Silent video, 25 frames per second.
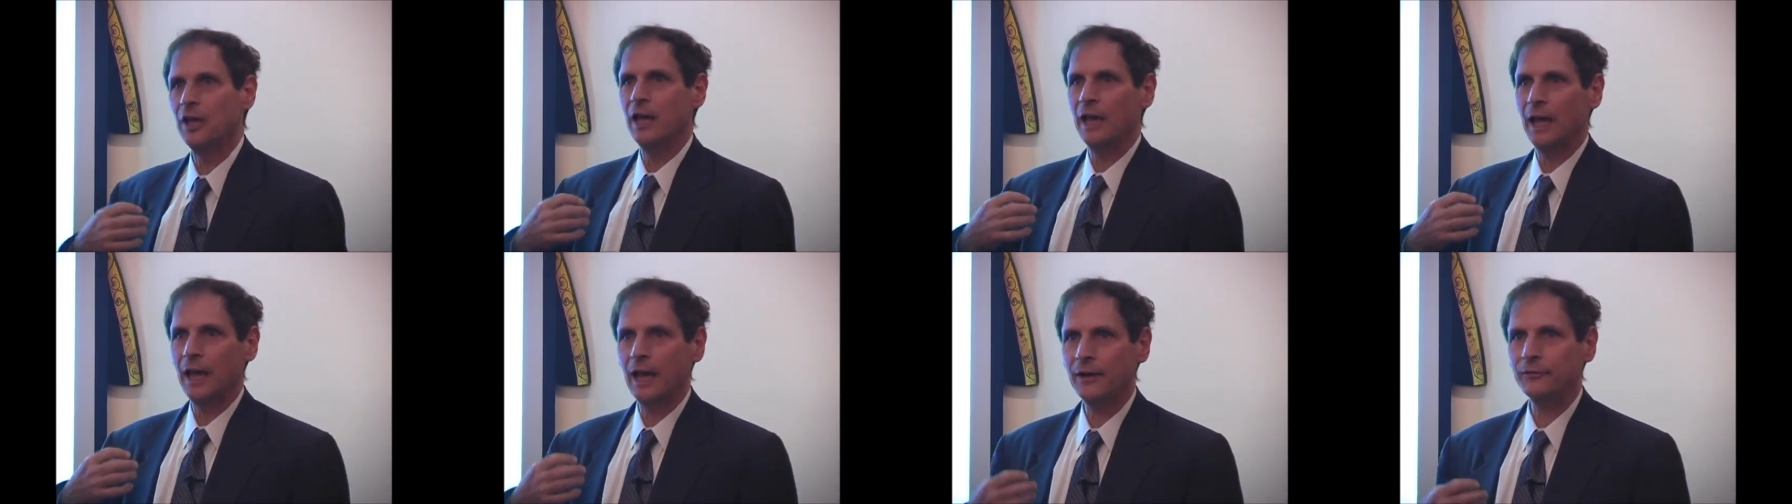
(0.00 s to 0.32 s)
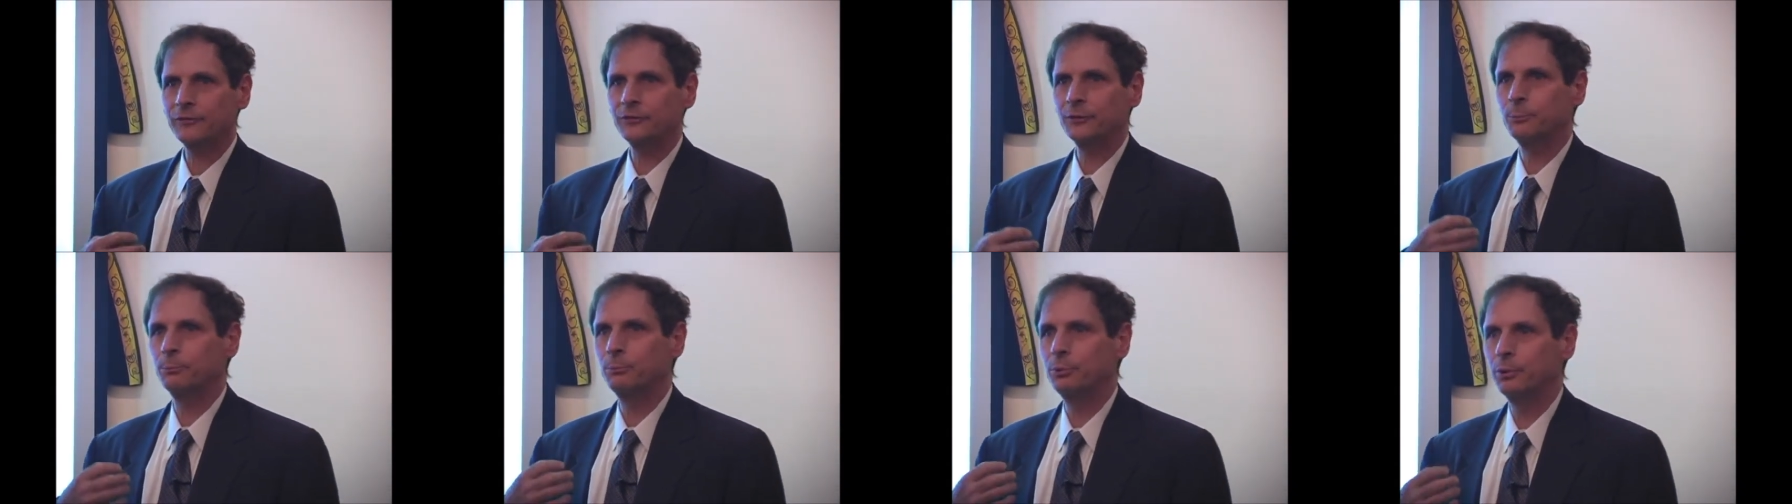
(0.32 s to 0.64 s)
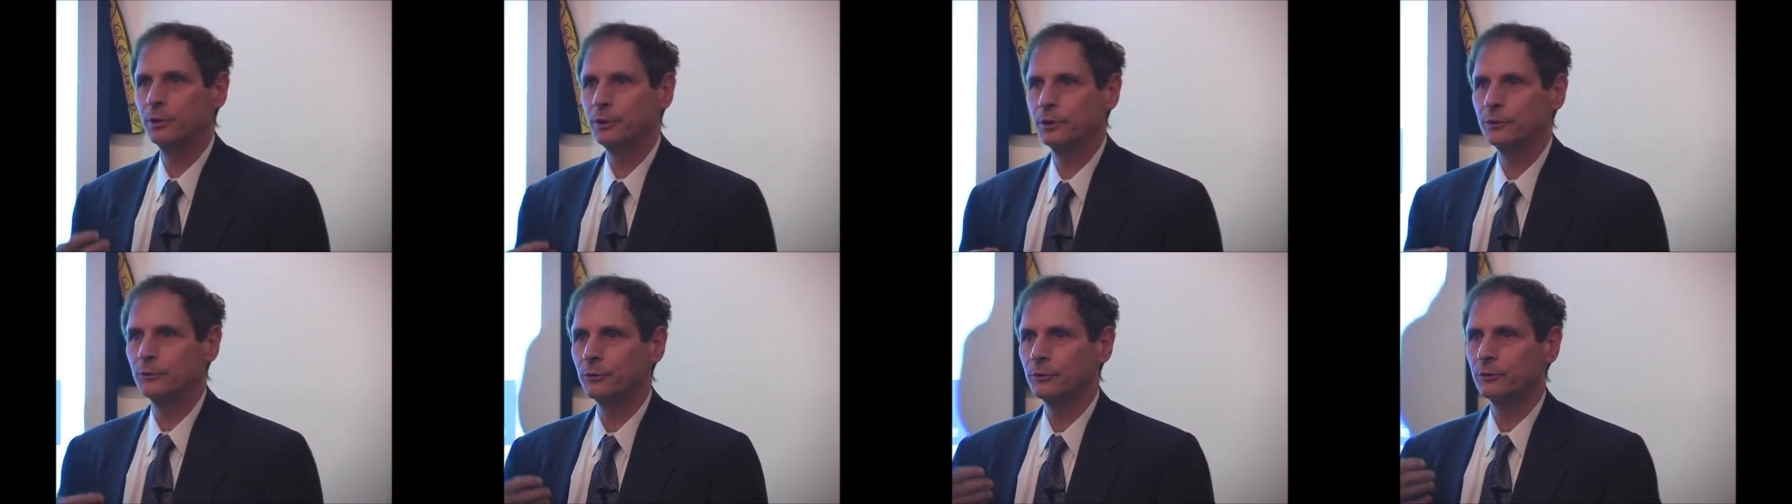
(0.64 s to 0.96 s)
have to
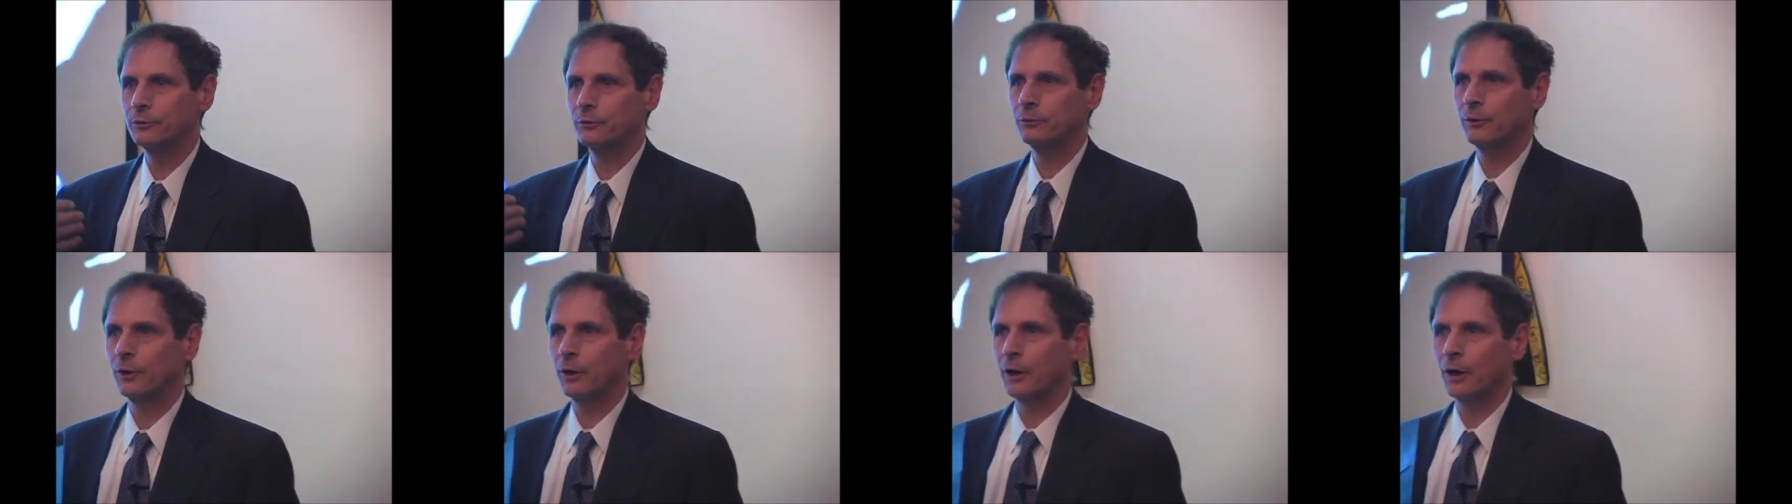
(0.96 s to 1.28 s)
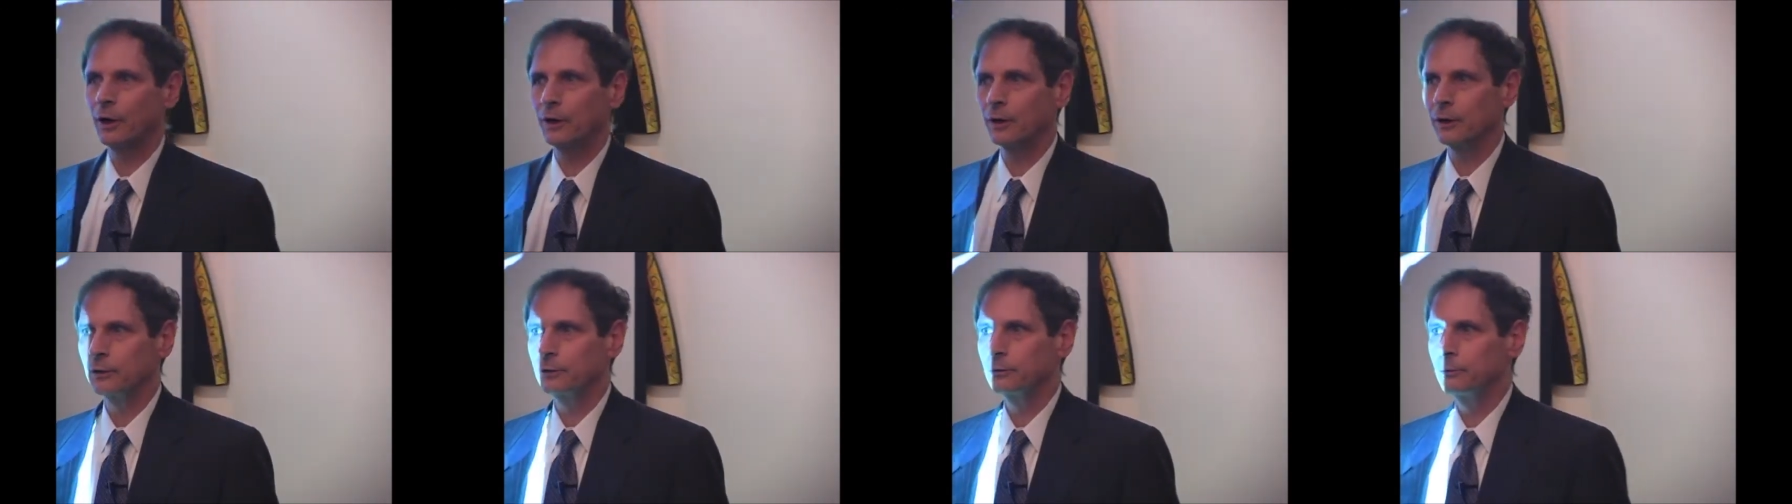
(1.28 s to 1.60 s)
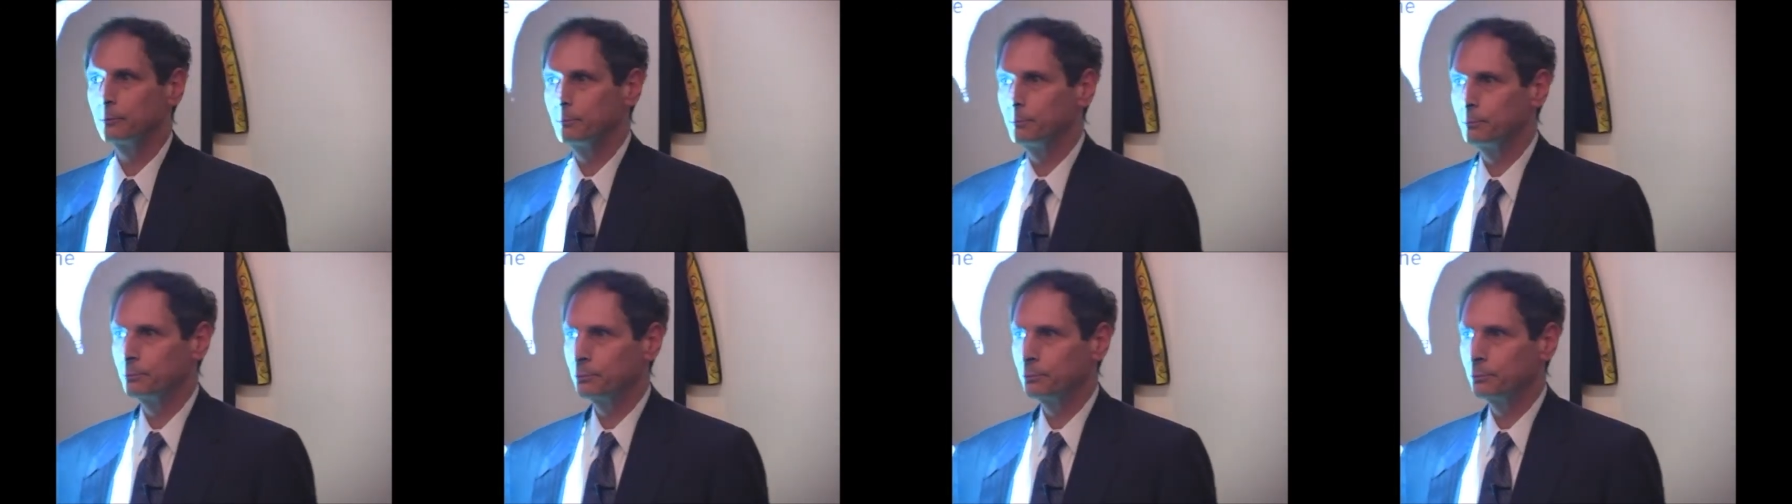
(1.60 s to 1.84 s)
put our